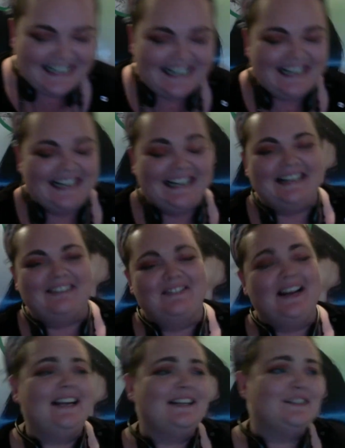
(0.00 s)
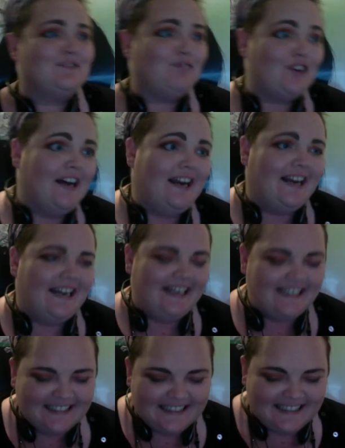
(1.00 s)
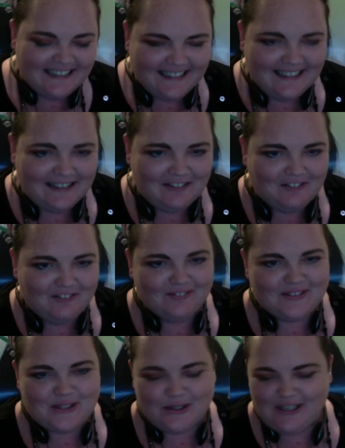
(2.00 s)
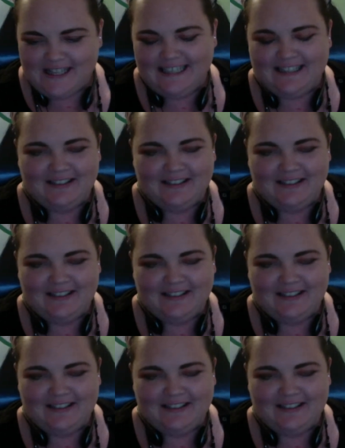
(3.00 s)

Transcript: And it's Friday, so I think